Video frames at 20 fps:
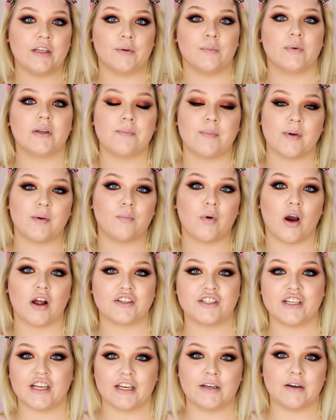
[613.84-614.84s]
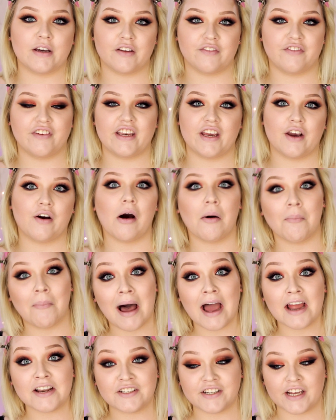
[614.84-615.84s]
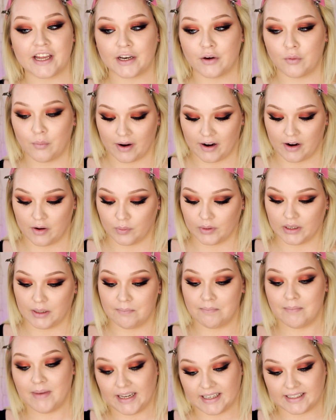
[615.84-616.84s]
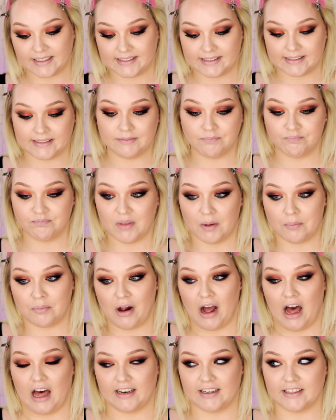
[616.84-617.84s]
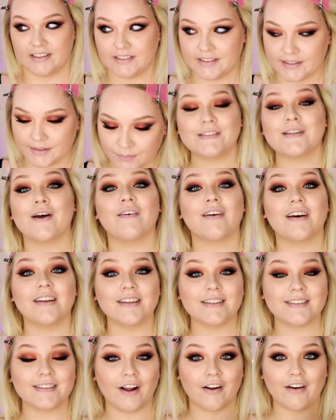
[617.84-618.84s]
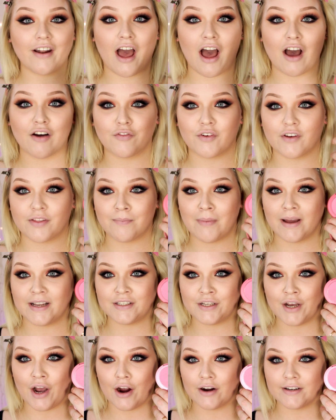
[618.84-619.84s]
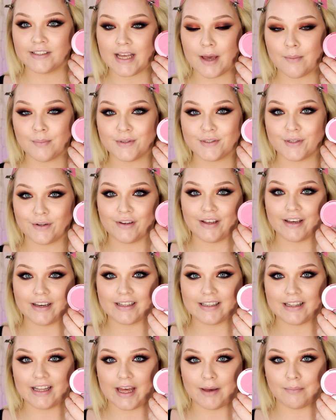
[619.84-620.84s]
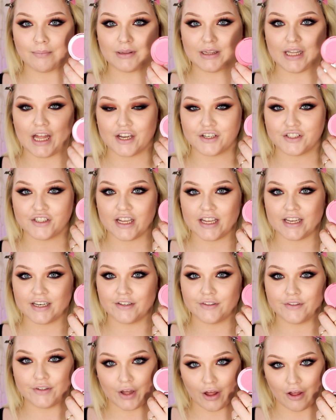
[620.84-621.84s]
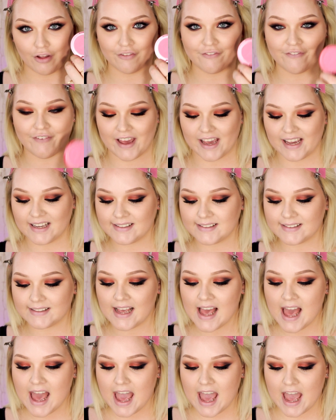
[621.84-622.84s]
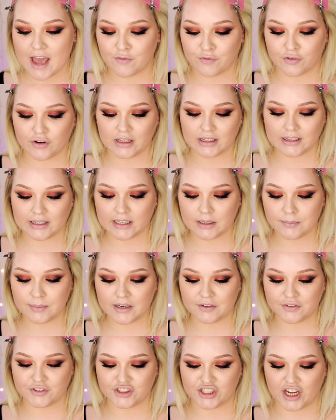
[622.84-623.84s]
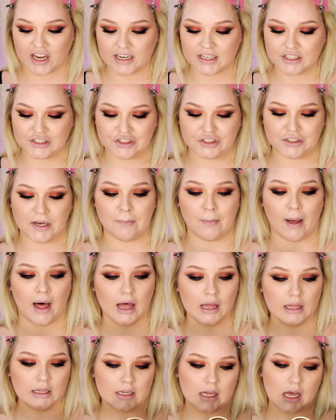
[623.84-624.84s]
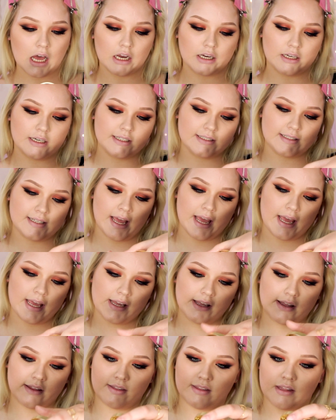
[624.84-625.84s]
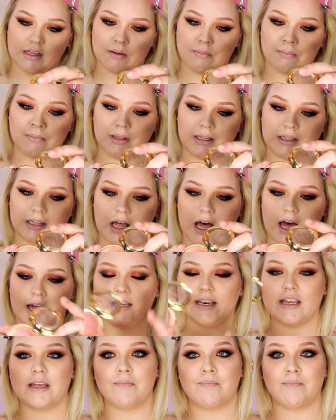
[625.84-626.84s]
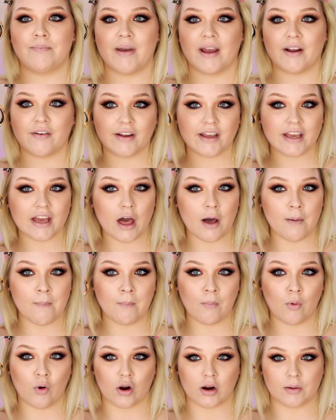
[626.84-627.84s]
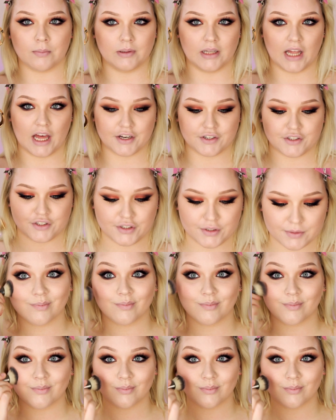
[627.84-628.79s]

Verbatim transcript: you wouldn't be watching a video on my channel where I wouldn't mix the product. So I'm gonna start off with my Tarte Amazonian Clay Blush in Doll Face. And for a little bit of shine and shimmer, I'm gonna take the Milani Berry Amore blush.